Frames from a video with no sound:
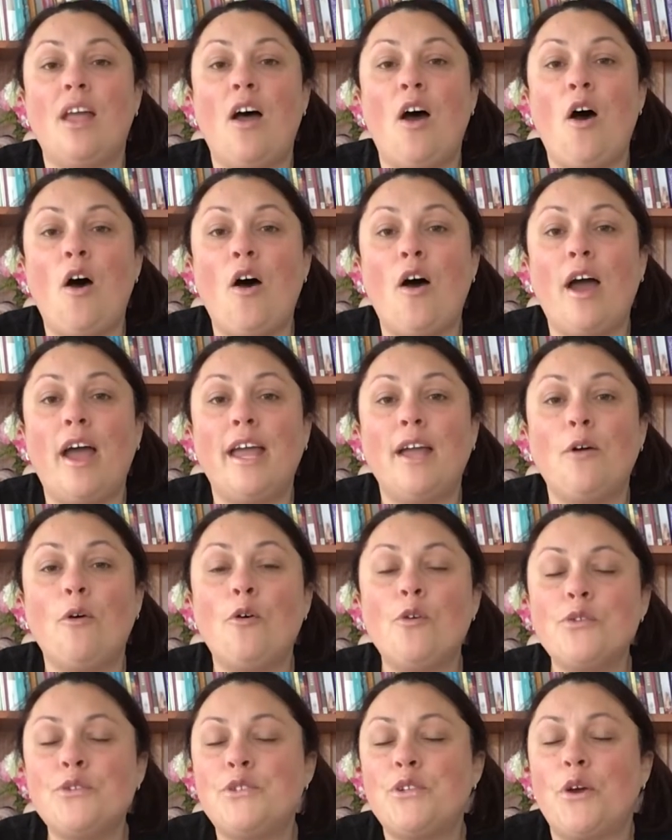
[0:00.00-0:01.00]
I
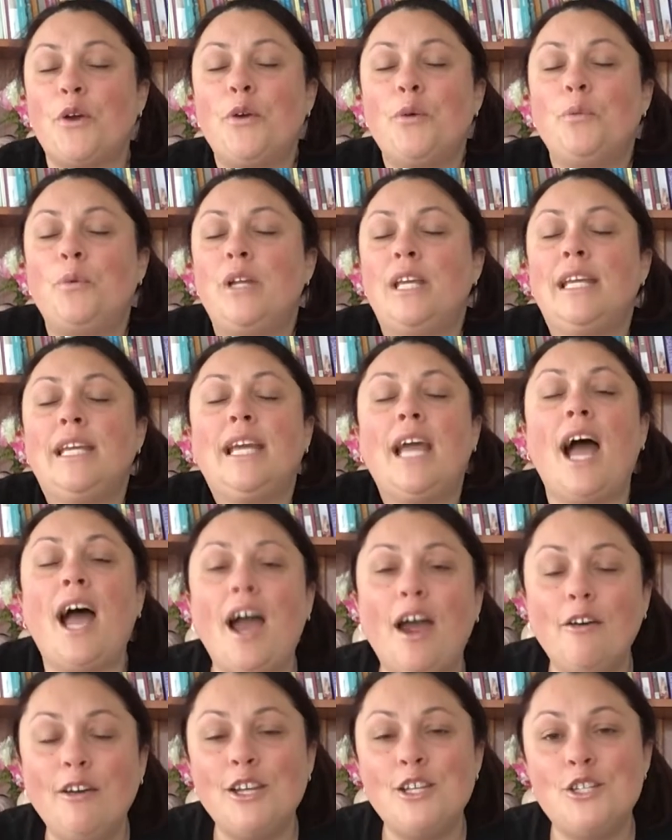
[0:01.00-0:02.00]
also would
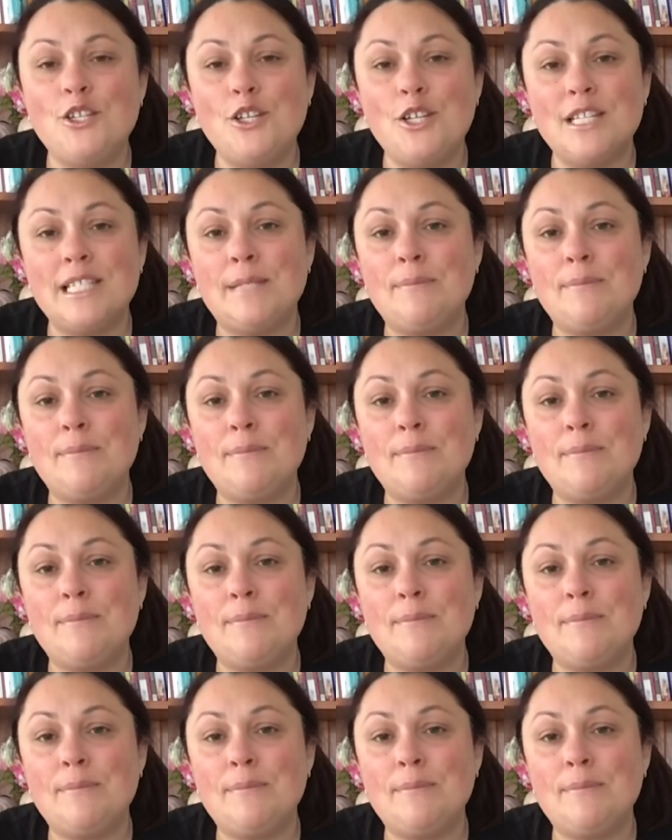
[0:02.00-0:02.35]
encourage you to